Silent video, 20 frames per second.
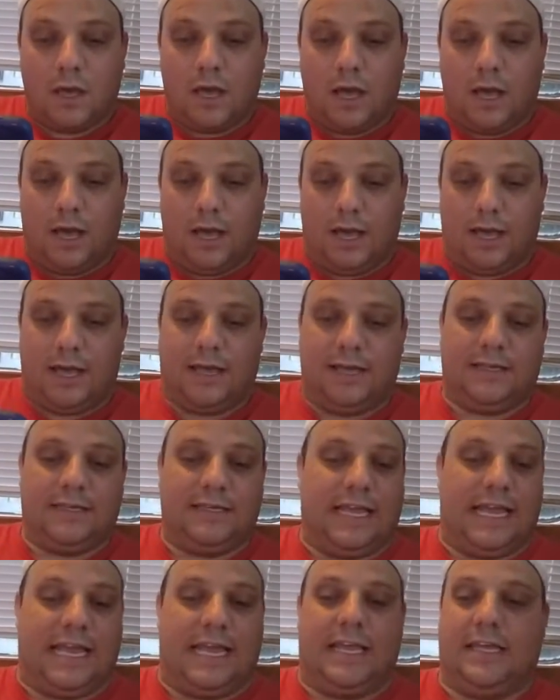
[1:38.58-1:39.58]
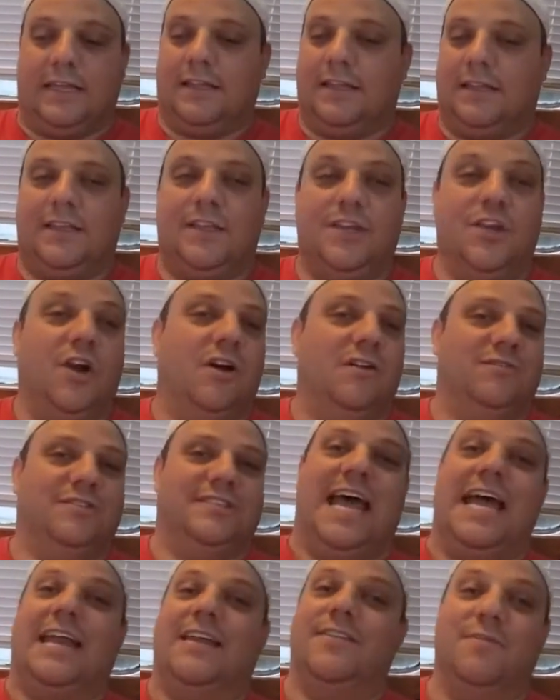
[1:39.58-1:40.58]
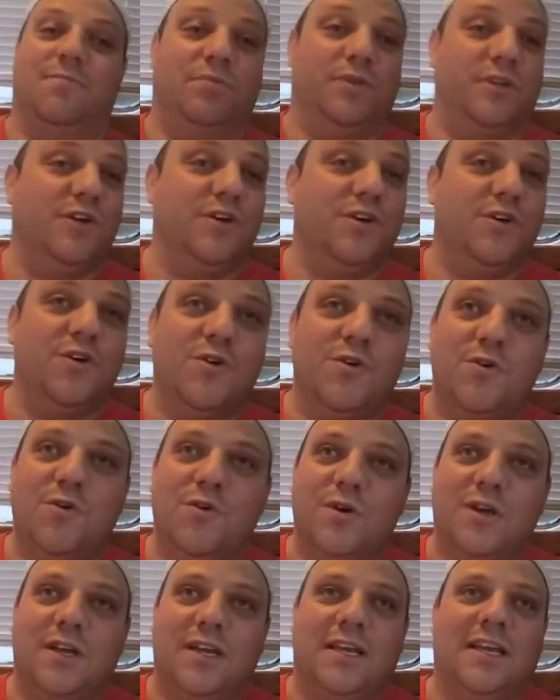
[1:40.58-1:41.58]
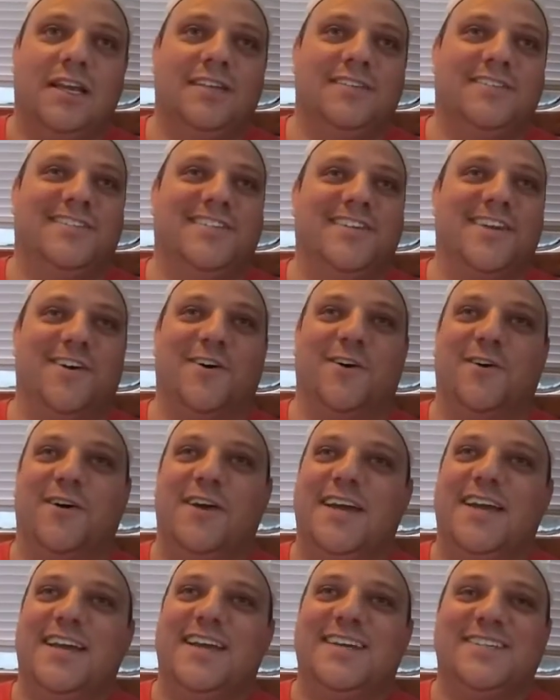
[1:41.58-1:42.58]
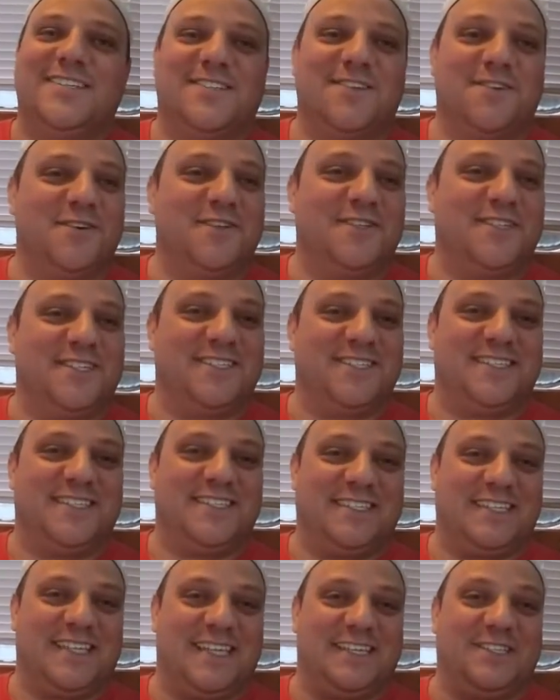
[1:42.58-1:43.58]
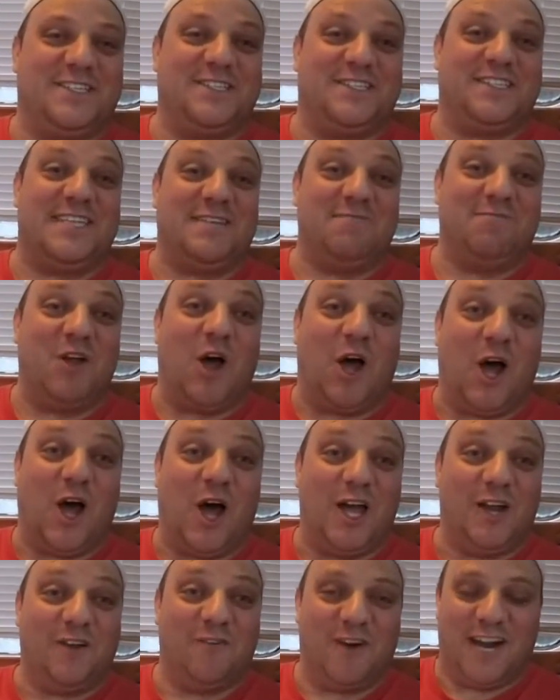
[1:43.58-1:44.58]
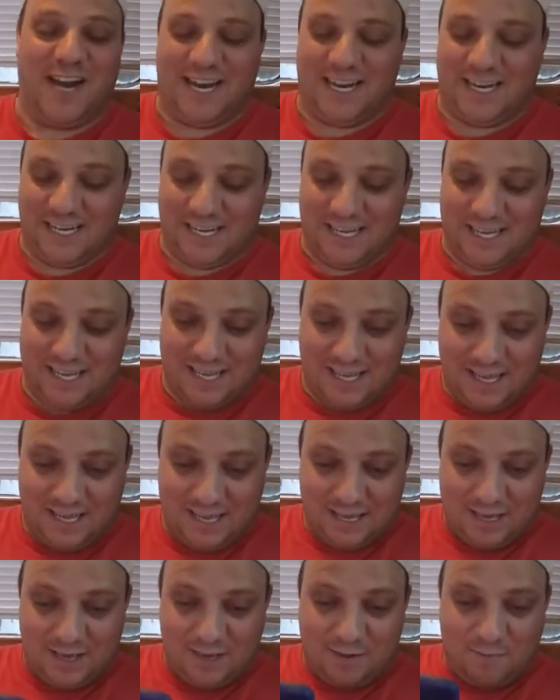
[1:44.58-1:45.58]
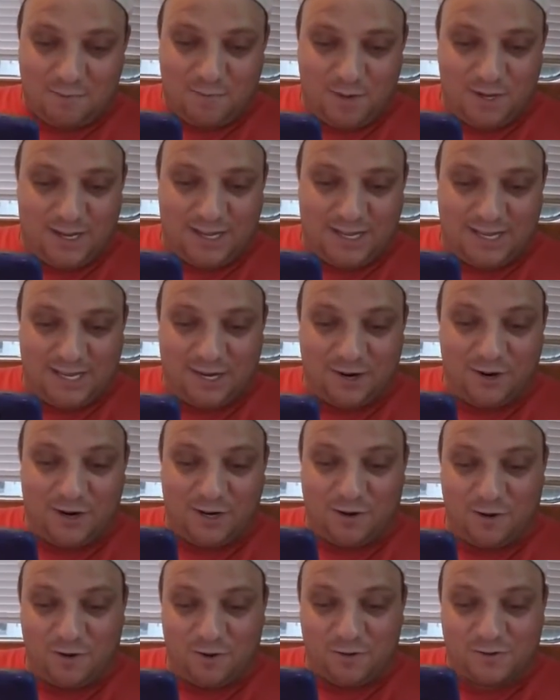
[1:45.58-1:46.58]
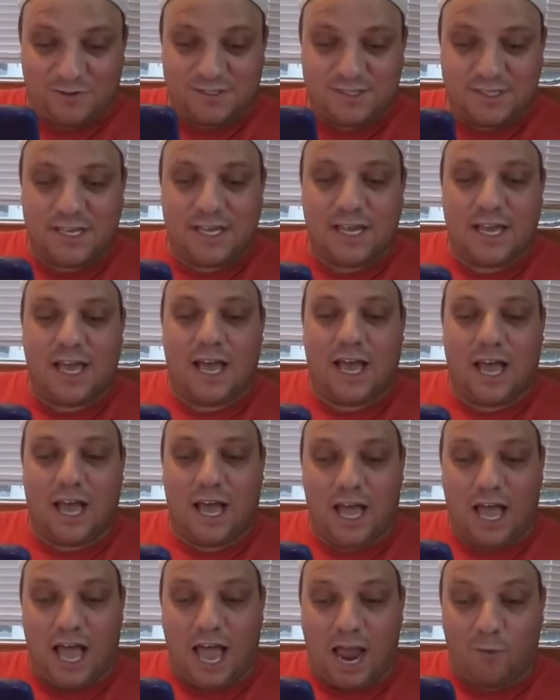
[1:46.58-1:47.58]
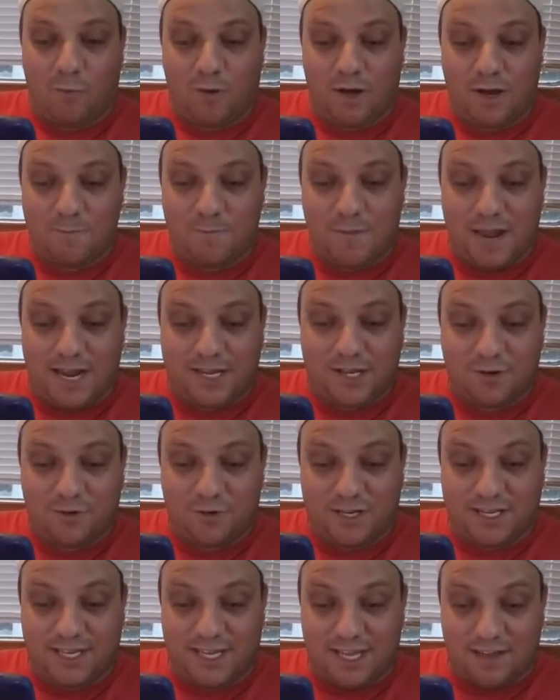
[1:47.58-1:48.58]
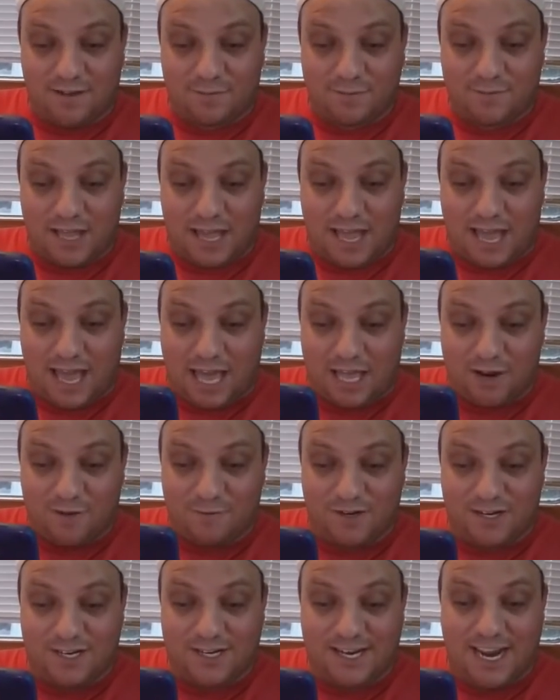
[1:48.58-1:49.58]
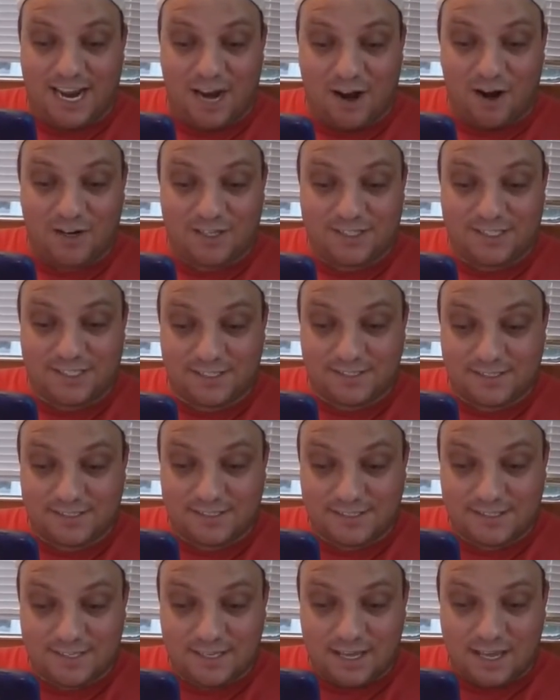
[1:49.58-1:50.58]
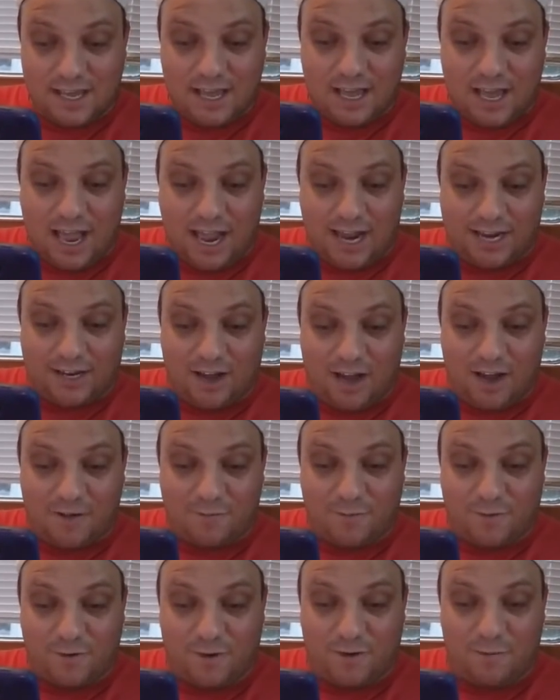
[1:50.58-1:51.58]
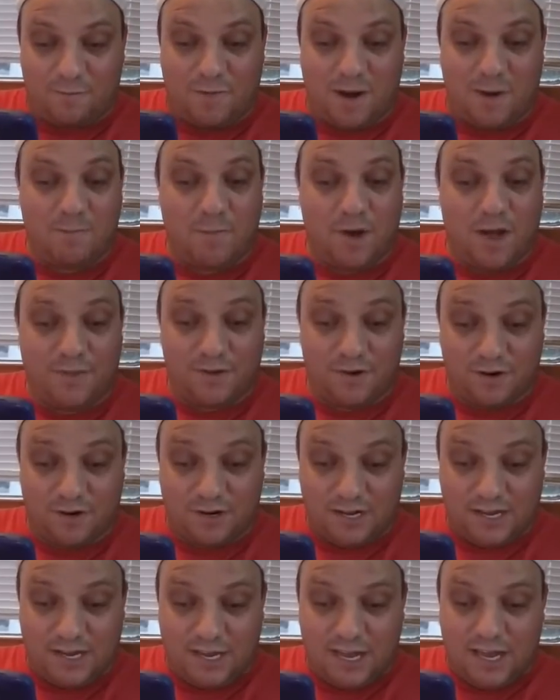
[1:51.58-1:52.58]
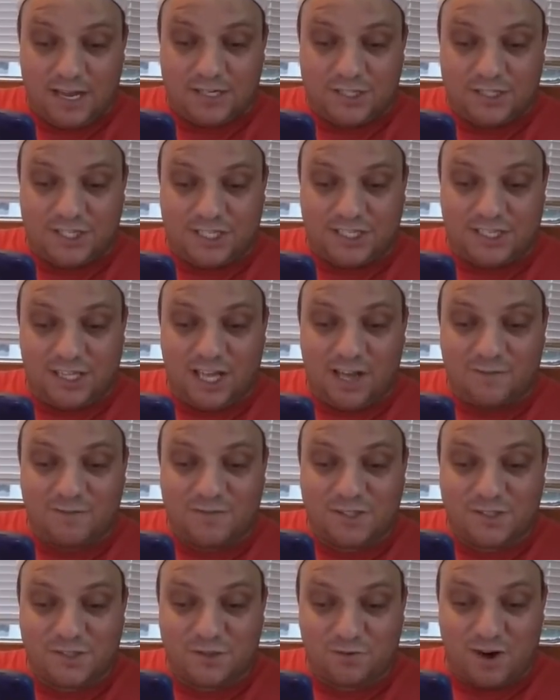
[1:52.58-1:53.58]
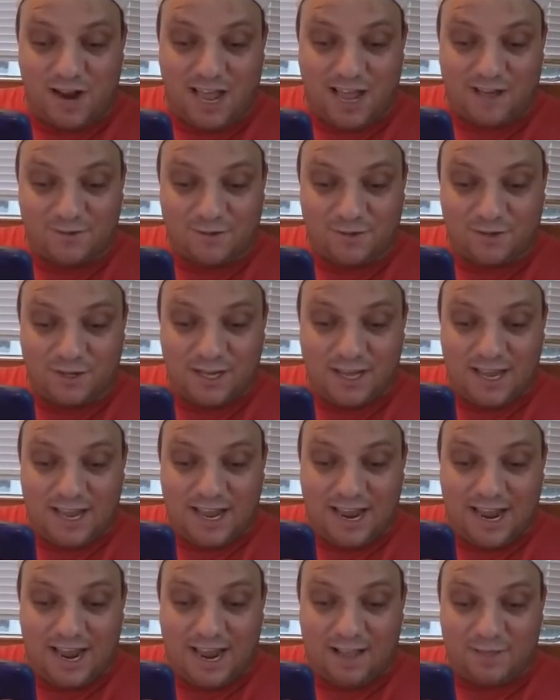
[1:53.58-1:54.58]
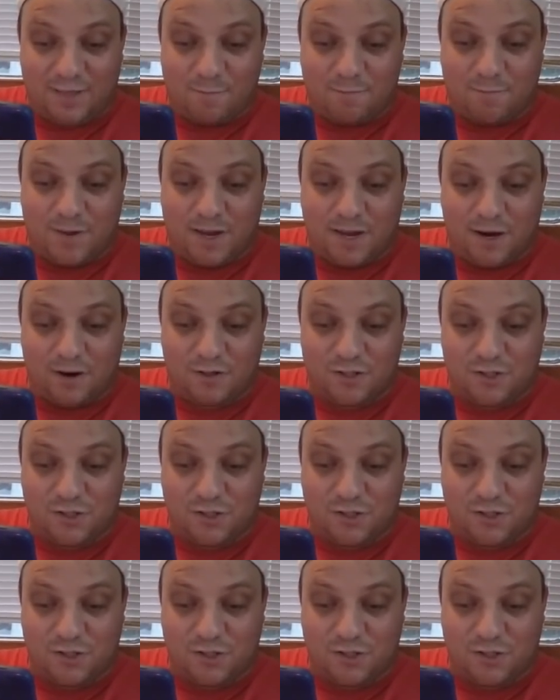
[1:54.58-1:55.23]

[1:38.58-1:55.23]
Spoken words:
it was out of the blue, so it just seemed odd, right? But here it goes. I want to make you a gift out of an inheritance I got from my mother. She loved to travel, and the pure